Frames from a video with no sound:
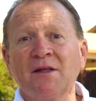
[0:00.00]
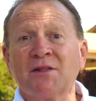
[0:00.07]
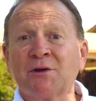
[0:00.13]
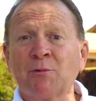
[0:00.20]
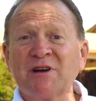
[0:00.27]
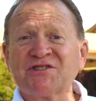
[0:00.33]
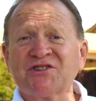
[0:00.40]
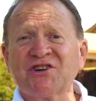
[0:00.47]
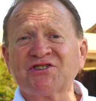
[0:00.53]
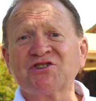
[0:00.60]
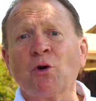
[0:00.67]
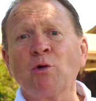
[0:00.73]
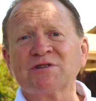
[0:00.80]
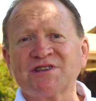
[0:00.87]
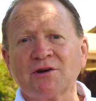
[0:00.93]
The research
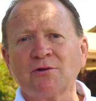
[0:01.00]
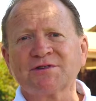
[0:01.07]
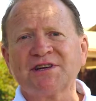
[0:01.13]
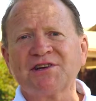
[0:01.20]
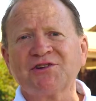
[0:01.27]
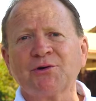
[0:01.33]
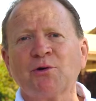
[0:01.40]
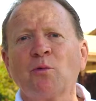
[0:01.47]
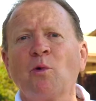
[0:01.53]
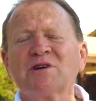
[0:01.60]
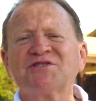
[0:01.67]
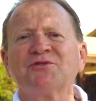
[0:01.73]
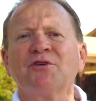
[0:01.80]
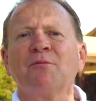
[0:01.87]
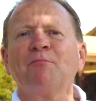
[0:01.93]
also looked into,
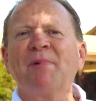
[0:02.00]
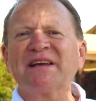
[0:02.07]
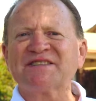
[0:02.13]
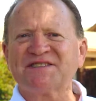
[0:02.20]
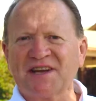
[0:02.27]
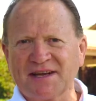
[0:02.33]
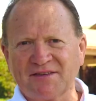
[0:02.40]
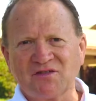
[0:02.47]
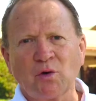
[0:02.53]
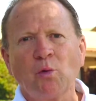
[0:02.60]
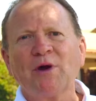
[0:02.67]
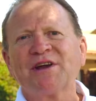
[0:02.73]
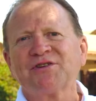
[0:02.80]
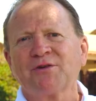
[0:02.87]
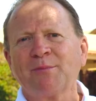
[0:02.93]
was there a best day of the
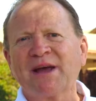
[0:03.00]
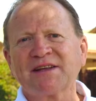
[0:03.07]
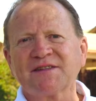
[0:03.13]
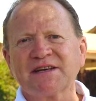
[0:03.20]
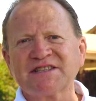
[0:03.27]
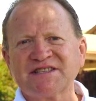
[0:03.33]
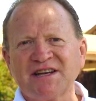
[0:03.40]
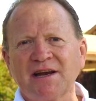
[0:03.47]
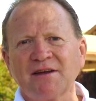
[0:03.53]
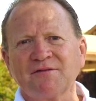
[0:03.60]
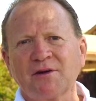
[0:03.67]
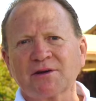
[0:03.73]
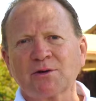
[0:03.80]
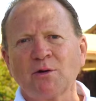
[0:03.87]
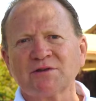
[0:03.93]
week to make these
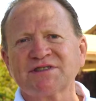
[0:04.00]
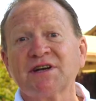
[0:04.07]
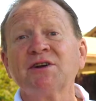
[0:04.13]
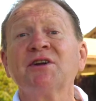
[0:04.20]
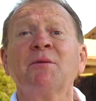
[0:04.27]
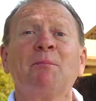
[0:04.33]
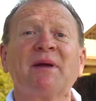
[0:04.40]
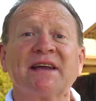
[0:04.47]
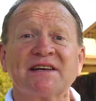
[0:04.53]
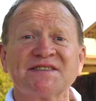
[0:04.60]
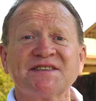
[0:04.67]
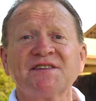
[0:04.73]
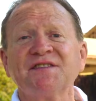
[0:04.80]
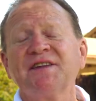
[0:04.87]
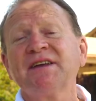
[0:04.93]
telephone calls? And it
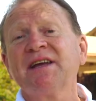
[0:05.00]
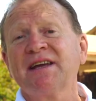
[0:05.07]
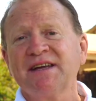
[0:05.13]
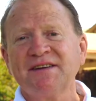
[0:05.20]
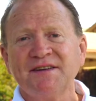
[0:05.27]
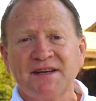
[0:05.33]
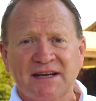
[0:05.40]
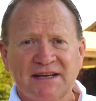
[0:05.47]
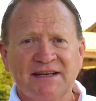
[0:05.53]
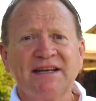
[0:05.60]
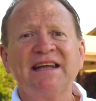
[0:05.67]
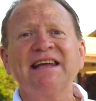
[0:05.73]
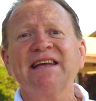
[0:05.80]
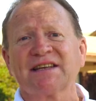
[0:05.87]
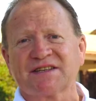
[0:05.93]
appears that there indeed
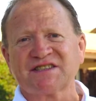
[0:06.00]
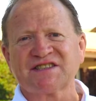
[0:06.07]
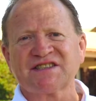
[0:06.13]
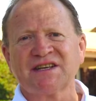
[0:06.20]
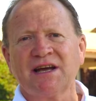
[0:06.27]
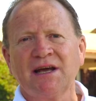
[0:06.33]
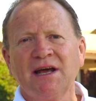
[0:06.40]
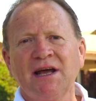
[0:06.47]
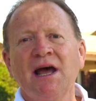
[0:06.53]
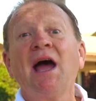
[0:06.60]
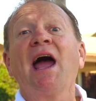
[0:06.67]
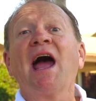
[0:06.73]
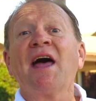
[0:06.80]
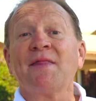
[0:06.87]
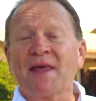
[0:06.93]
is.
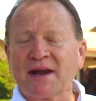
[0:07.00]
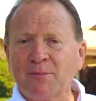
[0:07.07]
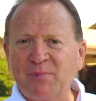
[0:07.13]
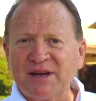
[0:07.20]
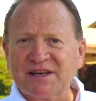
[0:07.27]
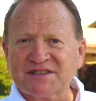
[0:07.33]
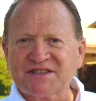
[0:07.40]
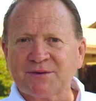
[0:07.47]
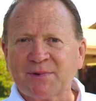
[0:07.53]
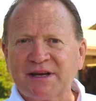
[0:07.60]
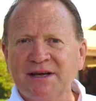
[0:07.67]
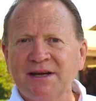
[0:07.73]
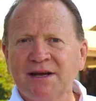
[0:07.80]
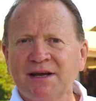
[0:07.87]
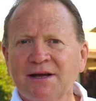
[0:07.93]
And that appears to
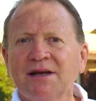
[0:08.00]
be